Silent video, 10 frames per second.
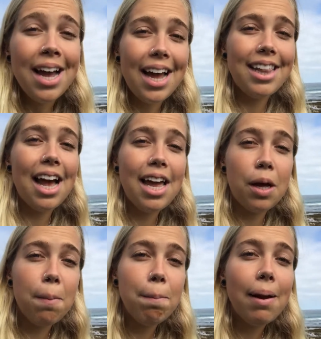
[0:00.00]
in that
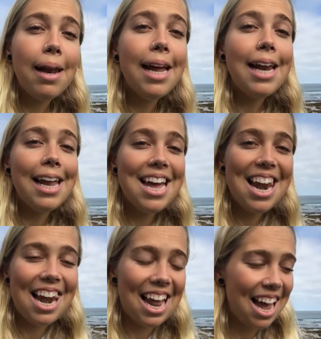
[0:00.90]
it completely
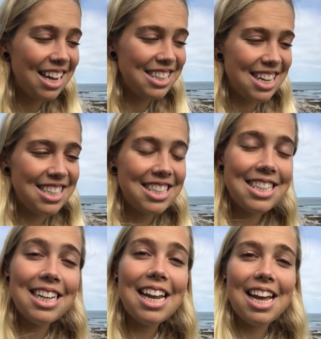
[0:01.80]
lags and
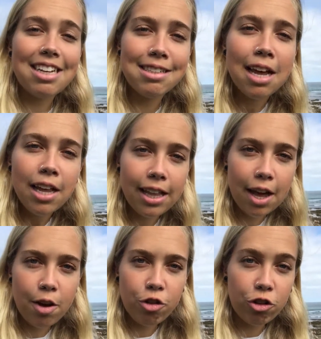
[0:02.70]
slicks
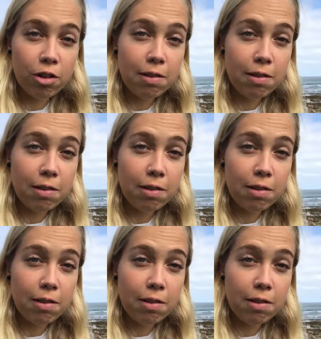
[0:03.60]
the ocean,